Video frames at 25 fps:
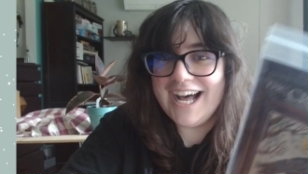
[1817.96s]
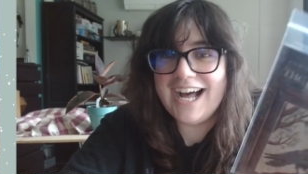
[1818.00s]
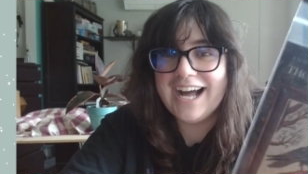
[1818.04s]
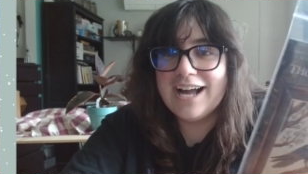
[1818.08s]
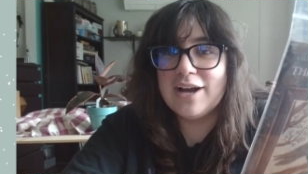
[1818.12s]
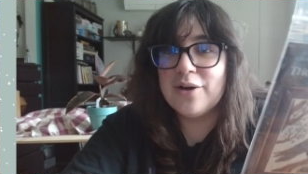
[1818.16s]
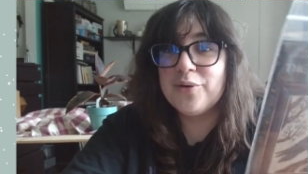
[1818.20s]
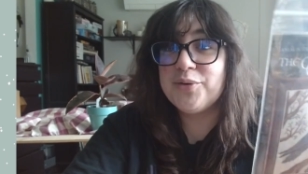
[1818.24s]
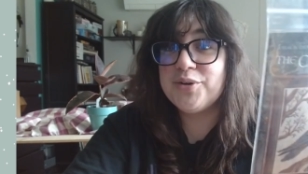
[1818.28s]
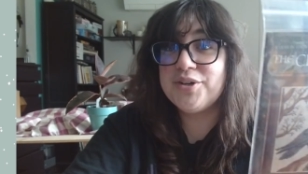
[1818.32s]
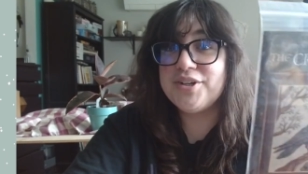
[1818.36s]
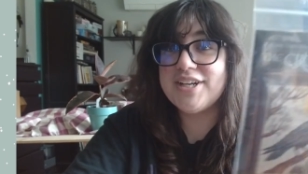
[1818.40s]

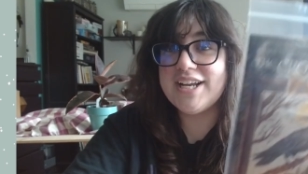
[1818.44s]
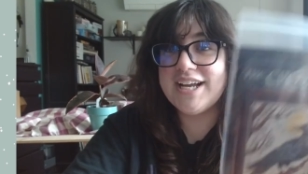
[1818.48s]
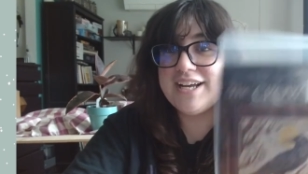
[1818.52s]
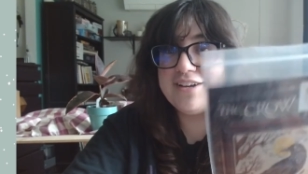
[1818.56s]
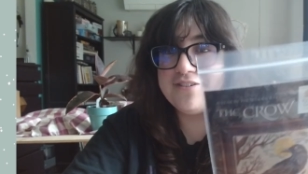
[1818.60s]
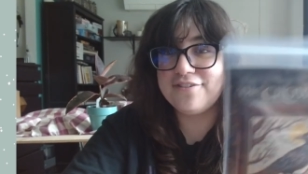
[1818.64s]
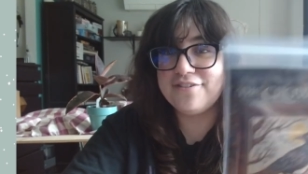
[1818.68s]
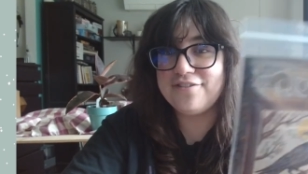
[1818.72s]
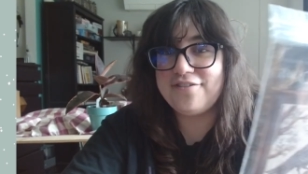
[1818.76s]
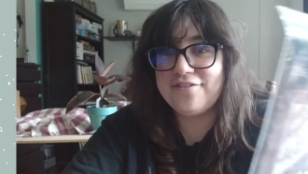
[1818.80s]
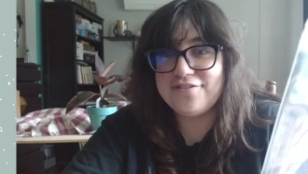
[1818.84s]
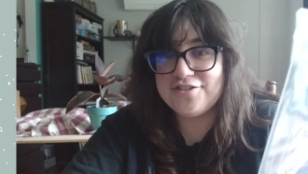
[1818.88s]
would
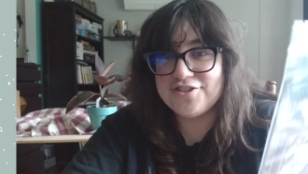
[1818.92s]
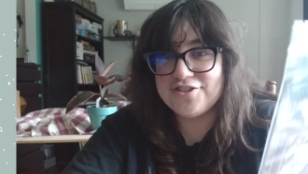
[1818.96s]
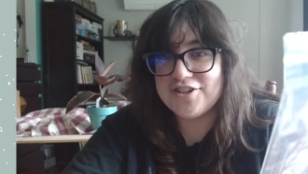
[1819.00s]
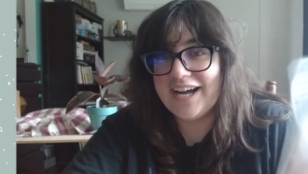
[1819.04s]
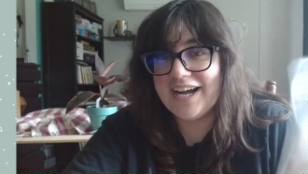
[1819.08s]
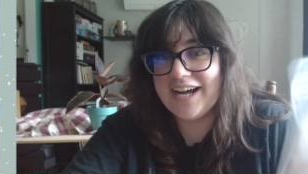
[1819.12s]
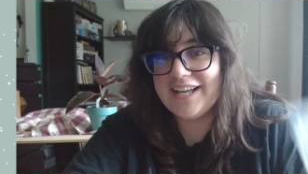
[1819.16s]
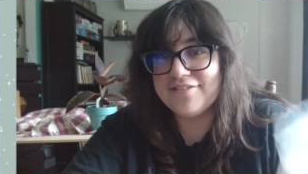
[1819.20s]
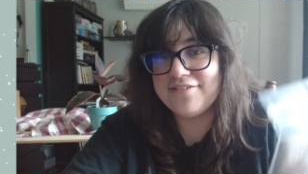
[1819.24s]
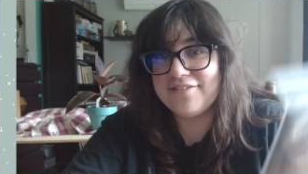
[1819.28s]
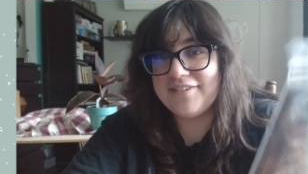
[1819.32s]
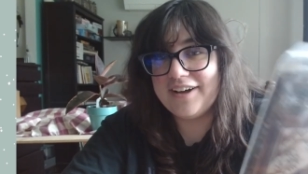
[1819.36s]
have
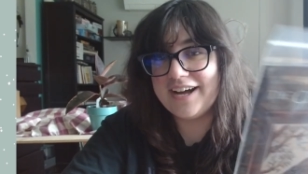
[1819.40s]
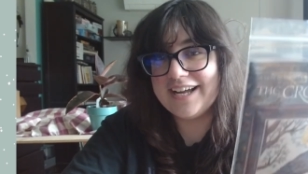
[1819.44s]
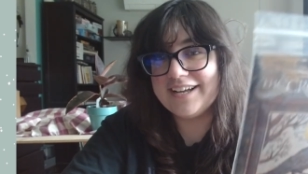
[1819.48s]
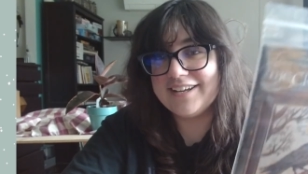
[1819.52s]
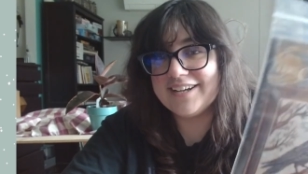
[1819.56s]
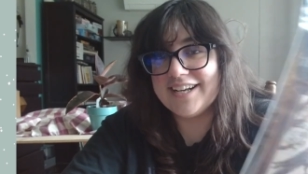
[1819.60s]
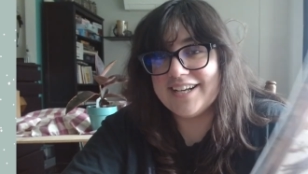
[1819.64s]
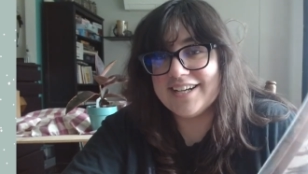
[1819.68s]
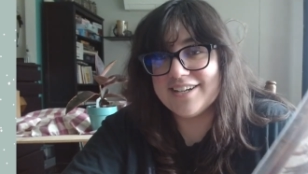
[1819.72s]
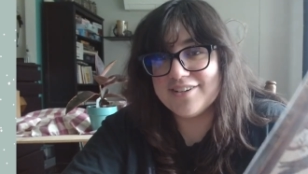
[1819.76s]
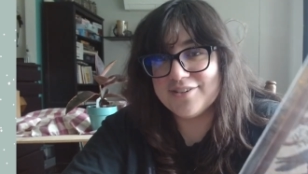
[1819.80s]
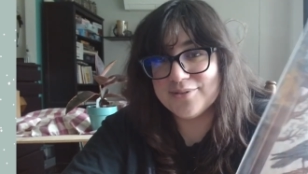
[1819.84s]
tried to
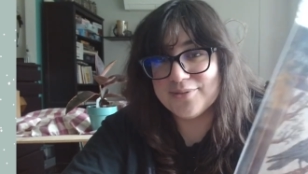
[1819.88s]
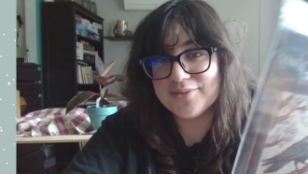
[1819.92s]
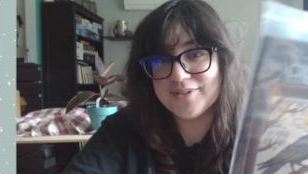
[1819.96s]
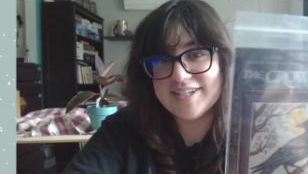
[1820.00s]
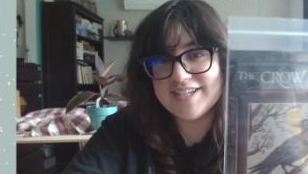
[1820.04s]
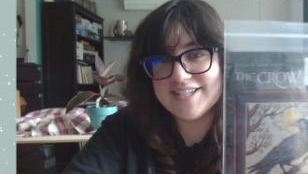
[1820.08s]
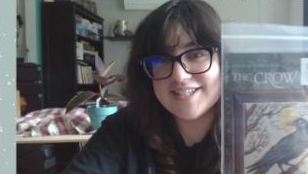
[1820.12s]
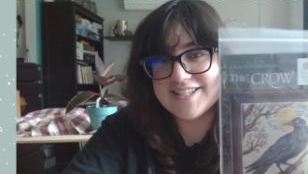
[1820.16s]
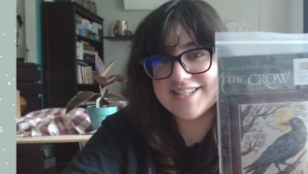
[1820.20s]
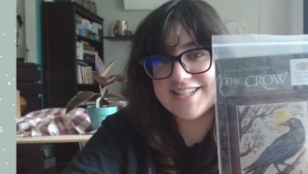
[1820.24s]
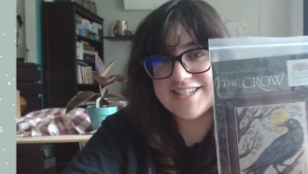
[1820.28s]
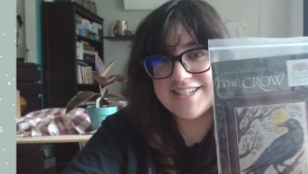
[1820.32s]
find a
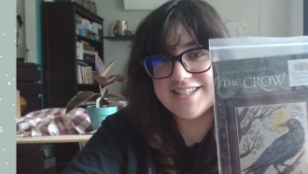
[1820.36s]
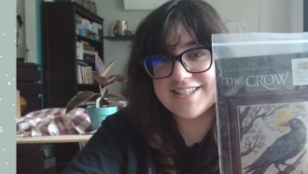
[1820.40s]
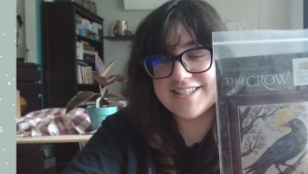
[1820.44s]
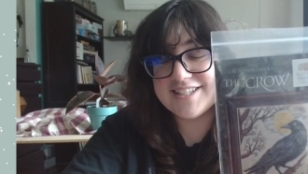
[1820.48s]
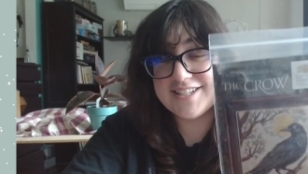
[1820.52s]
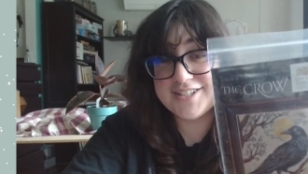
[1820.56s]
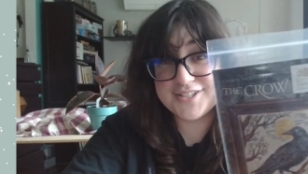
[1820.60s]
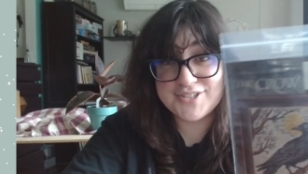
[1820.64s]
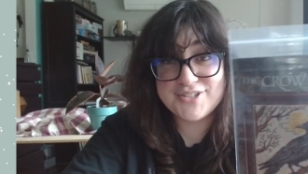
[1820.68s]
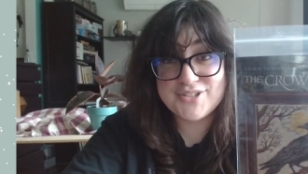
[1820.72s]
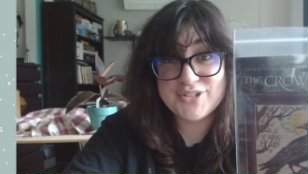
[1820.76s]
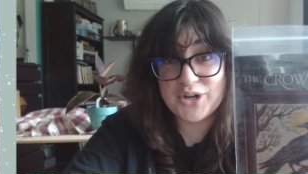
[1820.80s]
reason
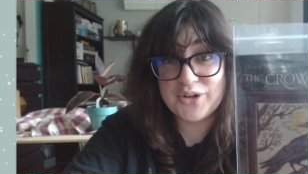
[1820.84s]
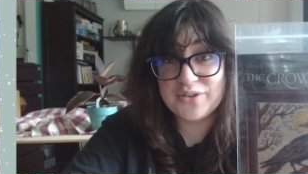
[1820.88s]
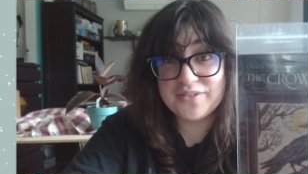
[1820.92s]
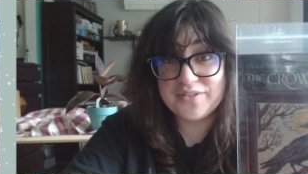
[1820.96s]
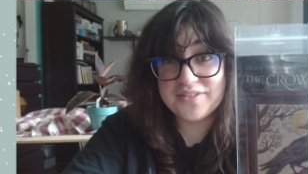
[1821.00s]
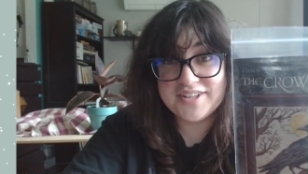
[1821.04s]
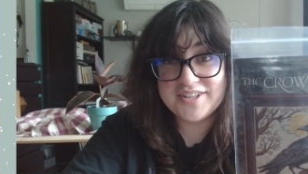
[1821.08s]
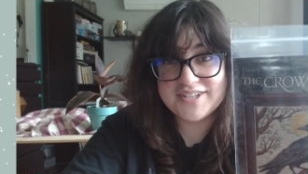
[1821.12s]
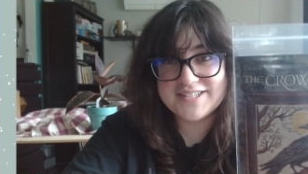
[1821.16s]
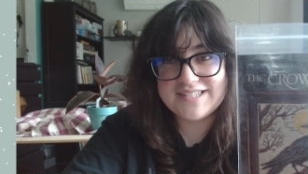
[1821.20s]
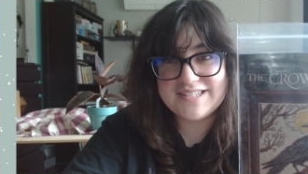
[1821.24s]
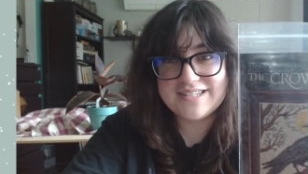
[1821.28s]
to start
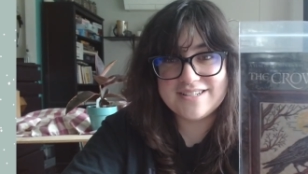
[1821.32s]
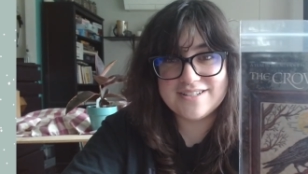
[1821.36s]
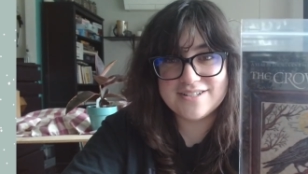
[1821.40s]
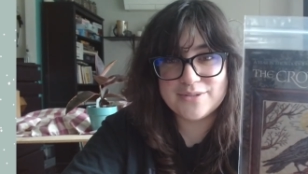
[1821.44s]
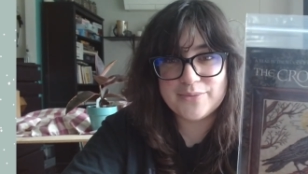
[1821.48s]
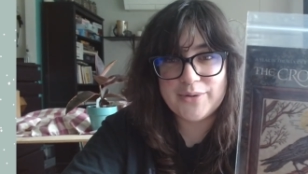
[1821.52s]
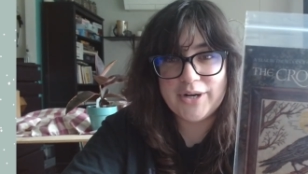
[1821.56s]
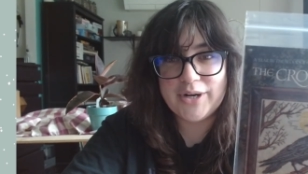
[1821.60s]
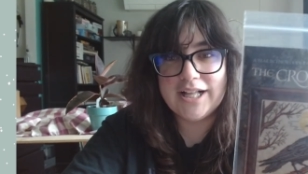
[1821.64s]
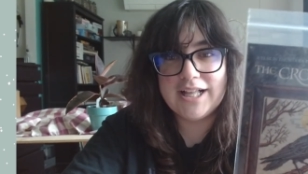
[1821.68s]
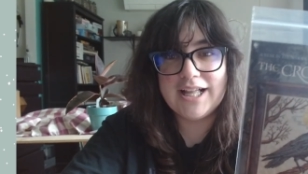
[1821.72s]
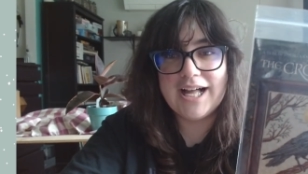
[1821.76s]
this as
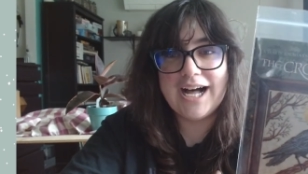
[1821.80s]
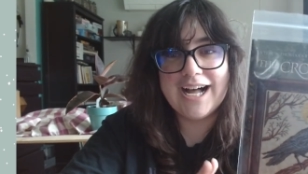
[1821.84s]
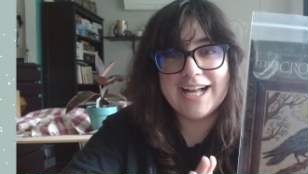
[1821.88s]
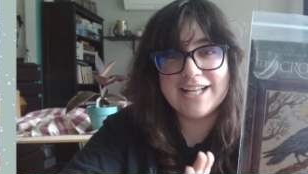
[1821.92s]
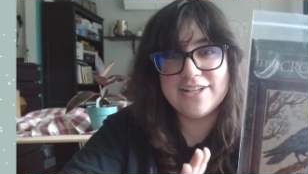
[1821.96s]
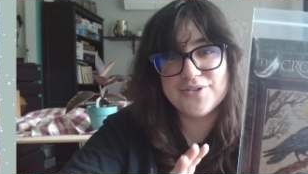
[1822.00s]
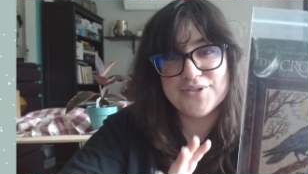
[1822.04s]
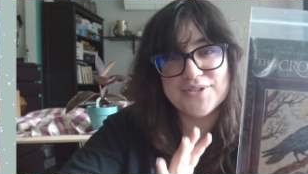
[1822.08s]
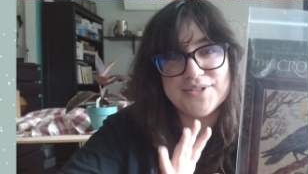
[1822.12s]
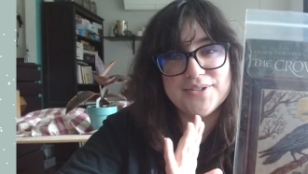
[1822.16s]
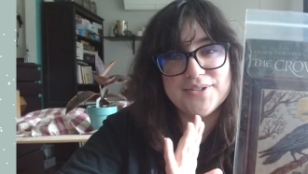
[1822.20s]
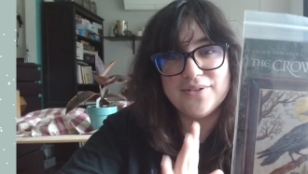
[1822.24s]
well. I
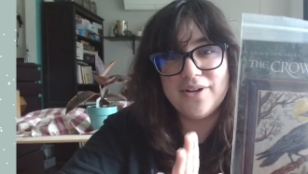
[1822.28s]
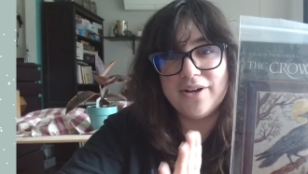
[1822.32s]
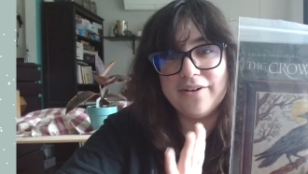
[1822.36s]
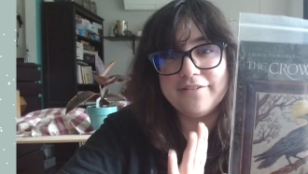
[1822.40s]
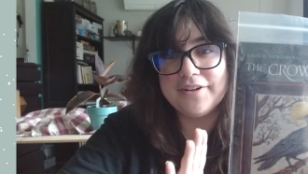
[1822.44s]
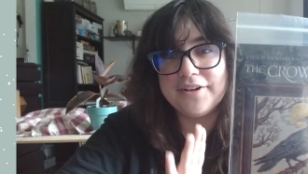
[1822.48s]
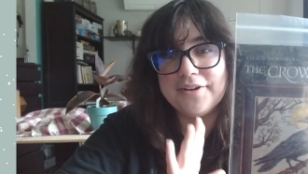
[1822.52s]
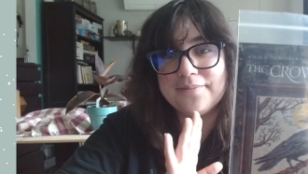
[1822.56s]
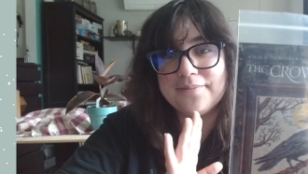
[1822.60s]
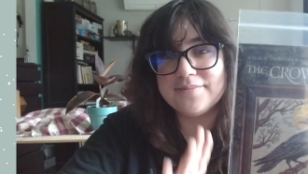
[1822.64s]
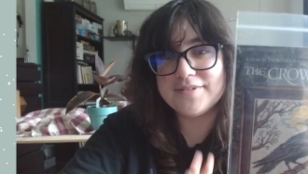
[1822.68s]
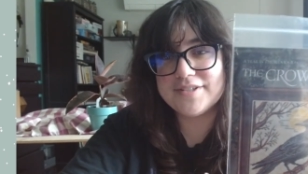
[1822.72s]
just love
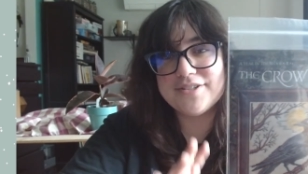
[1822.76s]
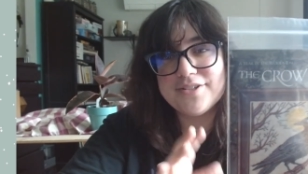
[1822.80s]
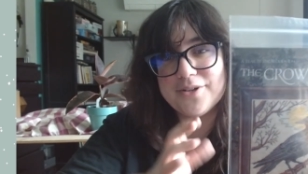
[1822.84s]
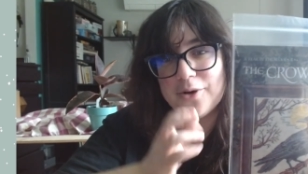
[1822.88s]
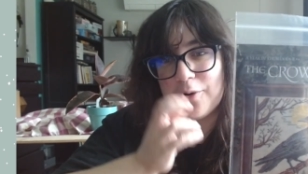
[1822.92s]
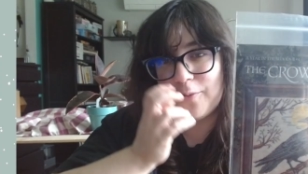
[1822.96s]
him so